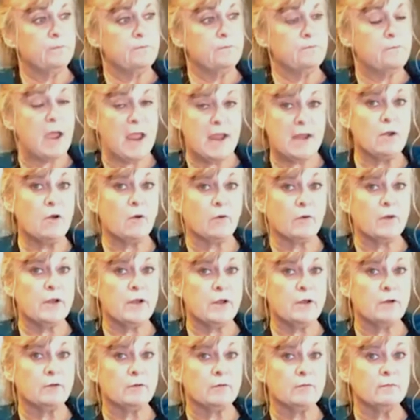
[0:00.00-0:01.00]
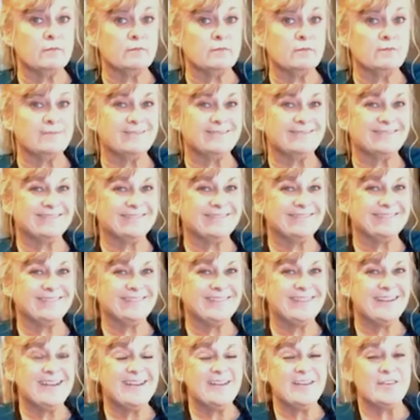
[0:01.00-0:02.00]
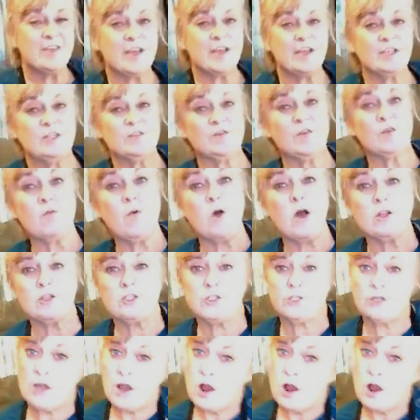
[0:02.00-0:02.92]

paint on here. Thanks for watching.